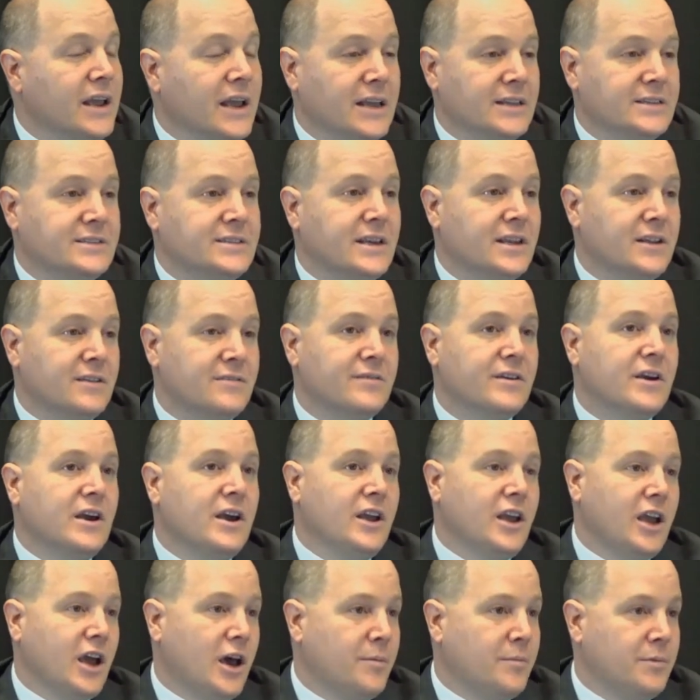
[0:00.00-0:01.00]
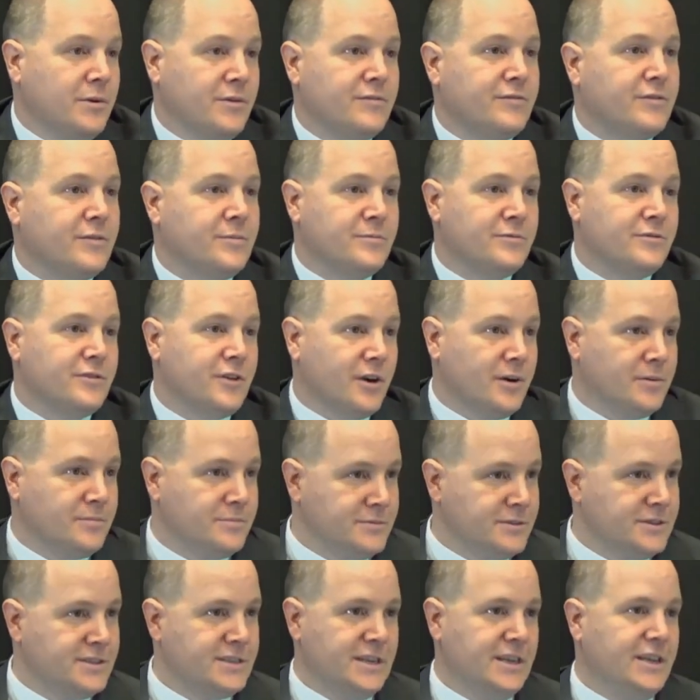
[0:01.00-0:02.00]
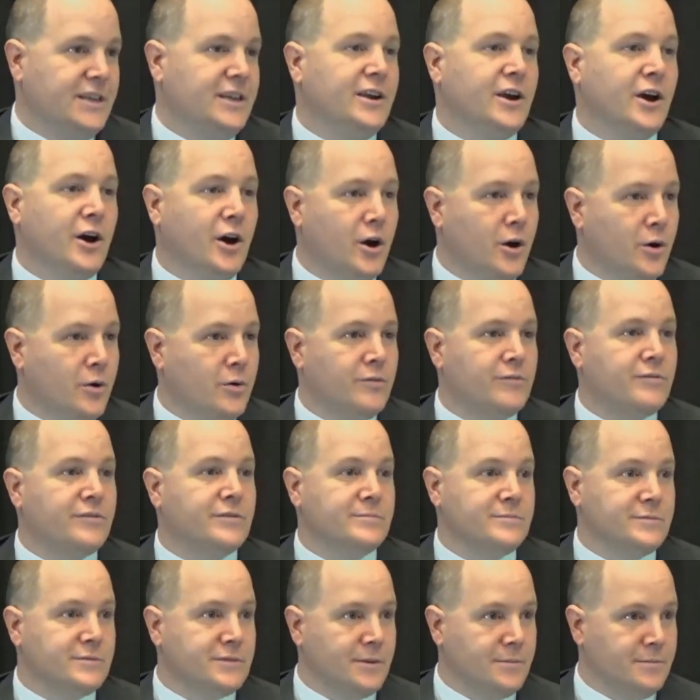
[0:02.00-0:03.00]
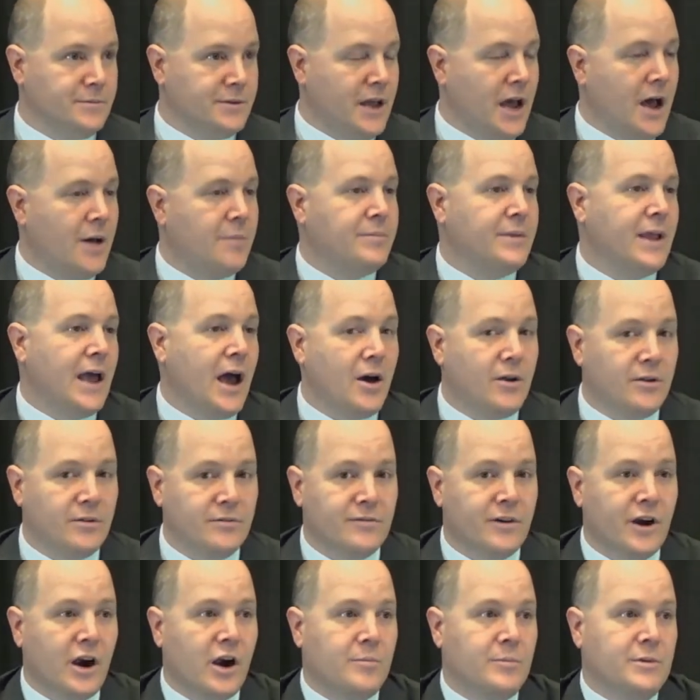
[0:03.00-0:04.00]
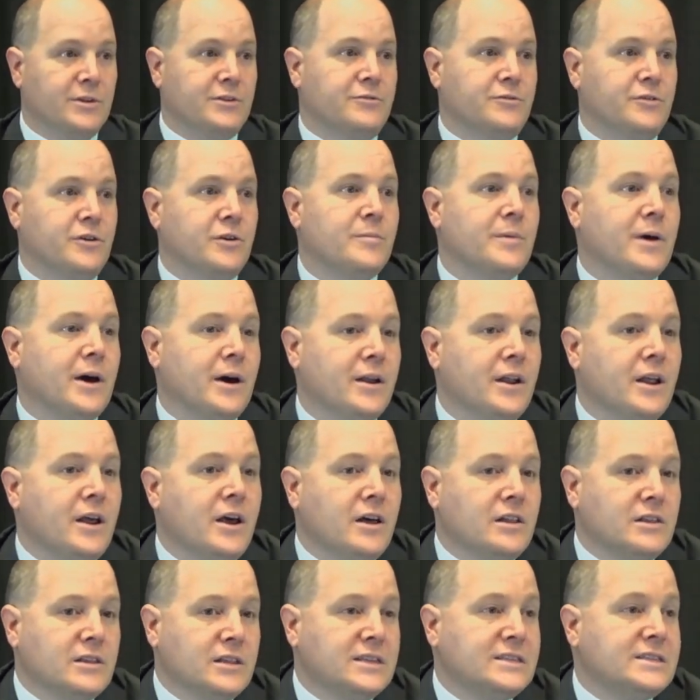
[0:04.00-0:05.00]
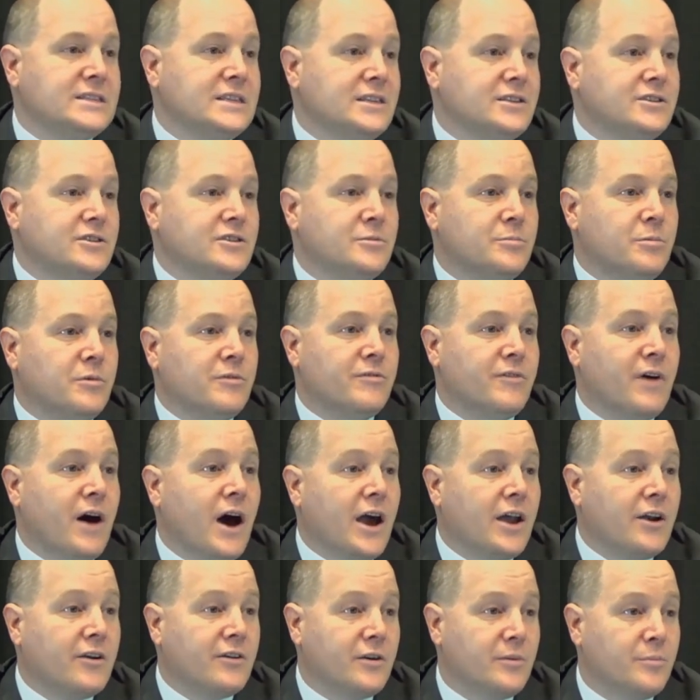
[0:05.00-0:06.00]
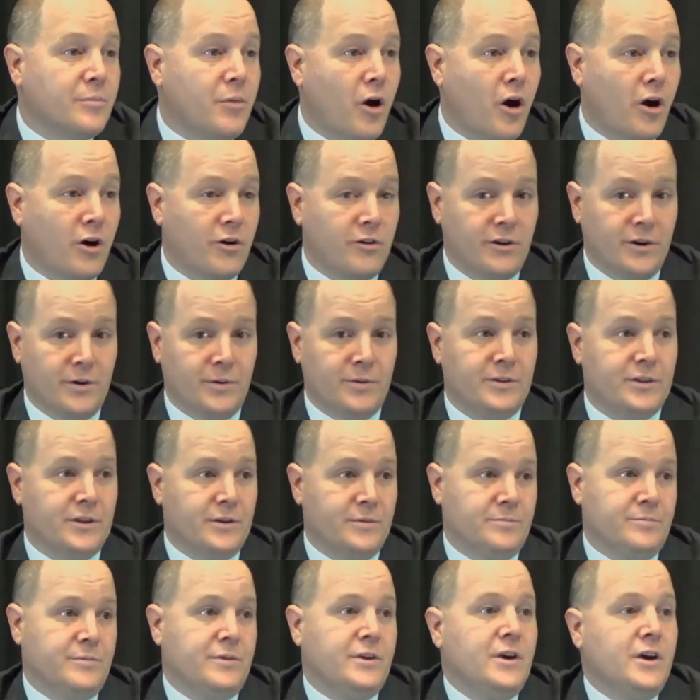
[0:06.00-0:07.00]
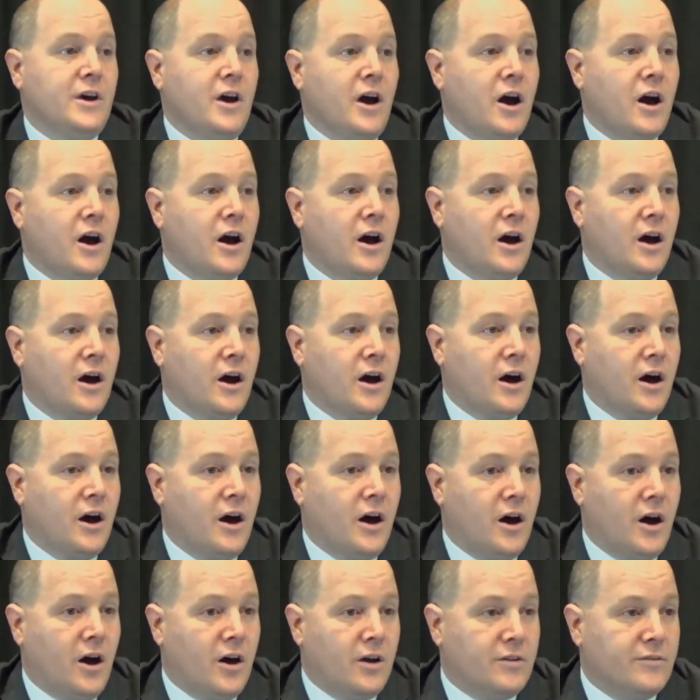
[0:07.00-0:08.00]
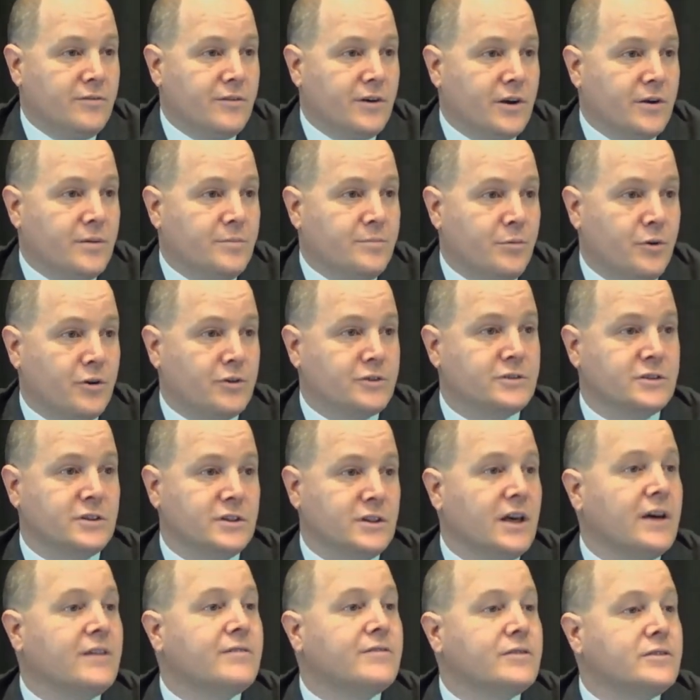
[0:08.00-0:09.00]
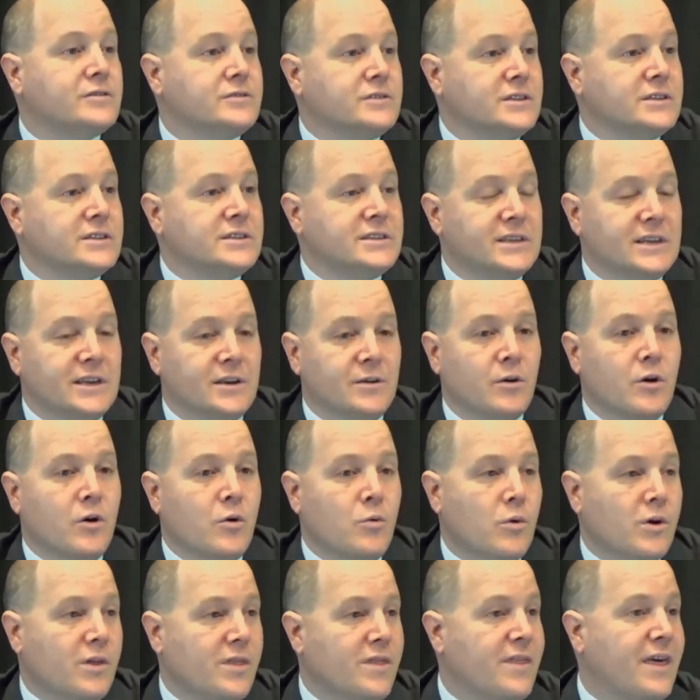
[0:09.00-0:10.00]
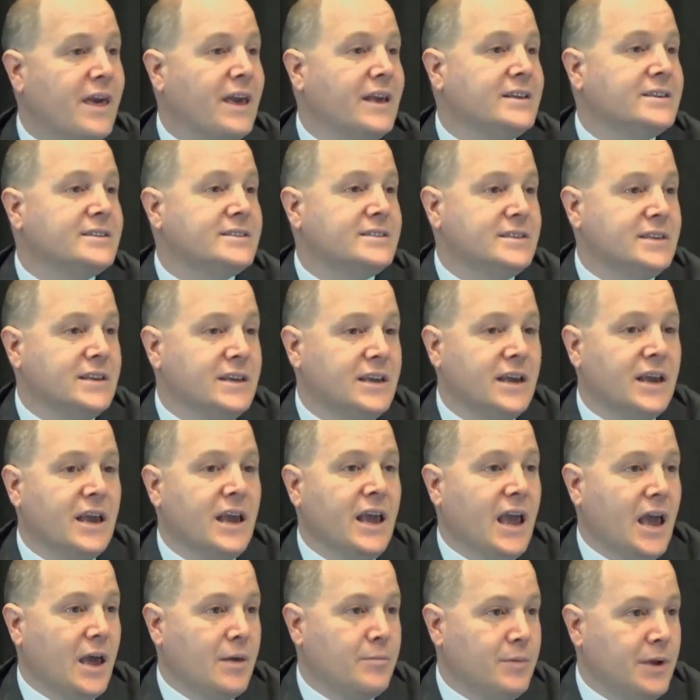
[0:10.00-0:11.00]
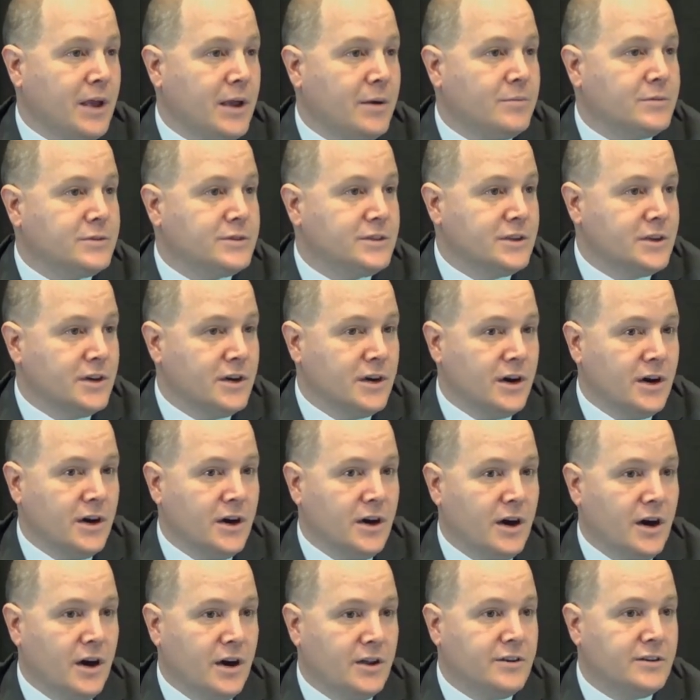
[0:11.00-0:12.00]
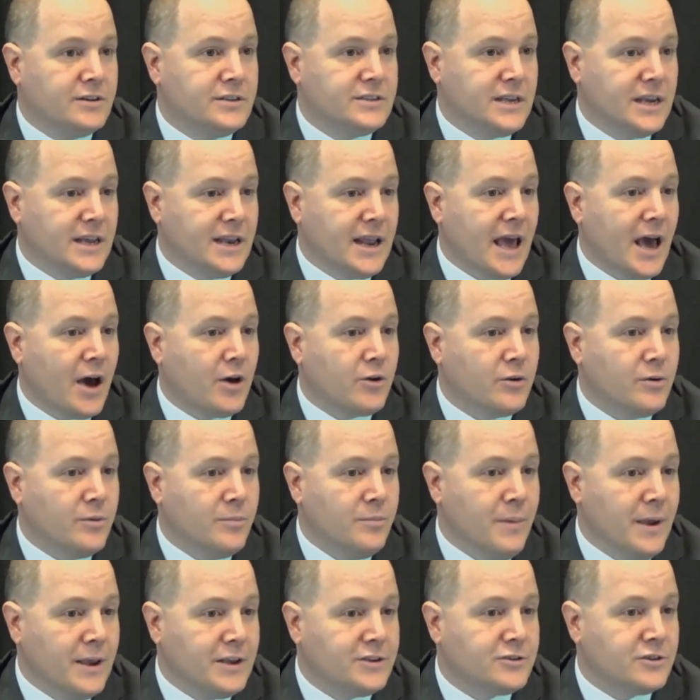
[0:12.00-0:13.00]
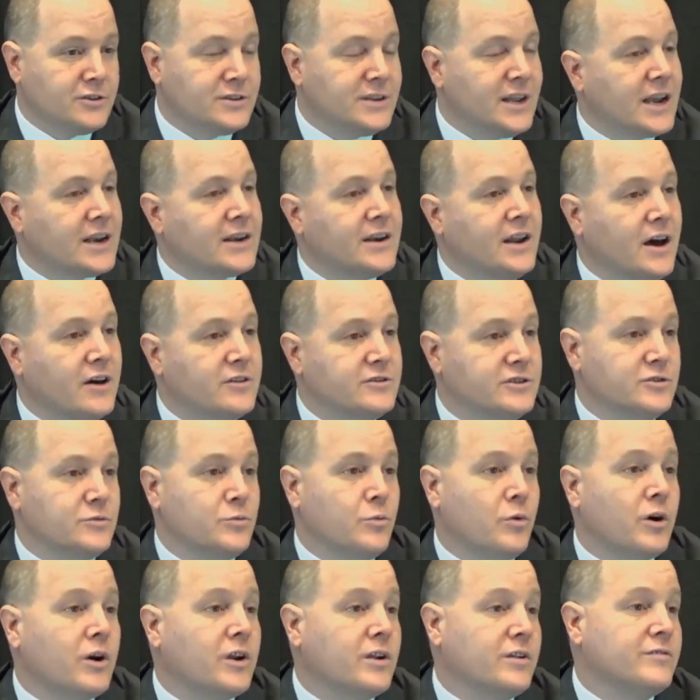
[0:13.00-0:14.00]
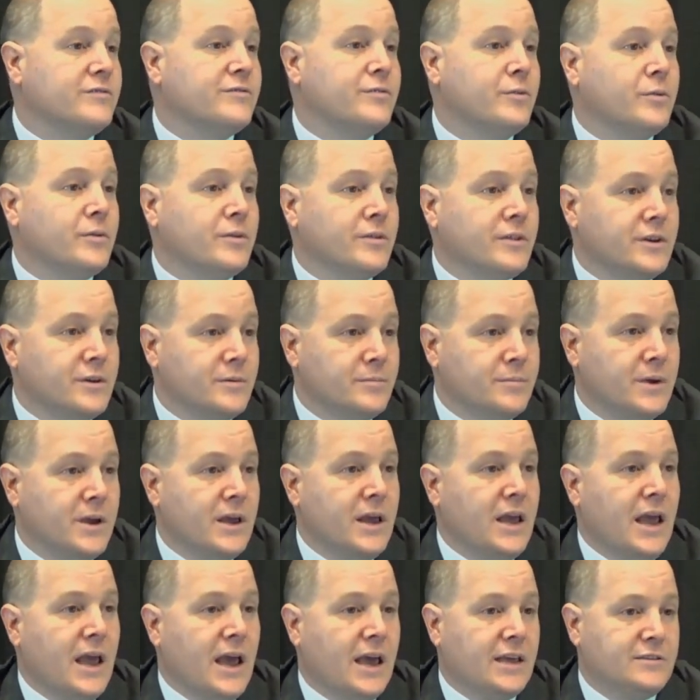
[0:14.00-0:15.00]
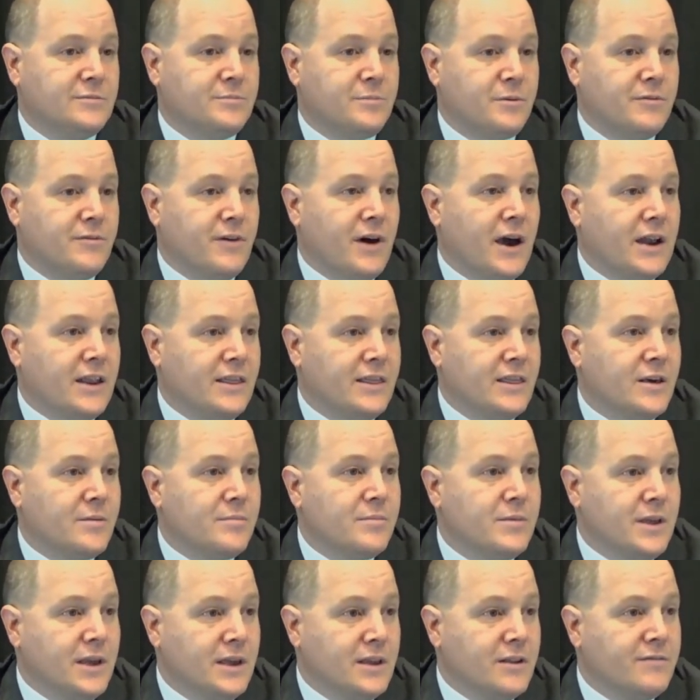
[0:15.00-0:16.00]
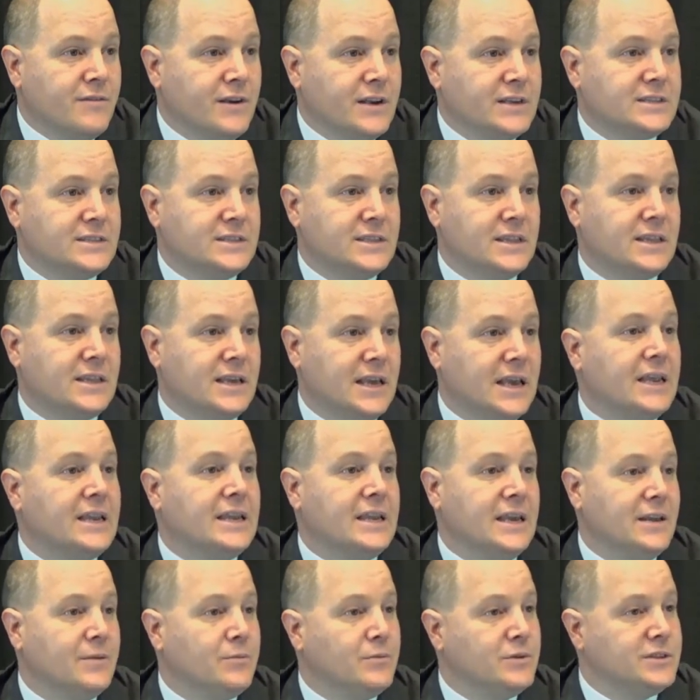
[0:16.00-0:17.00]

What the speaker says: Instead of coming from some CEO or from some top-down environment, it's really about listening to the provider and partnering with them on a very personal level to see what they see and being able to understand how to make sure technology is working for them and providing them the innovation that they need.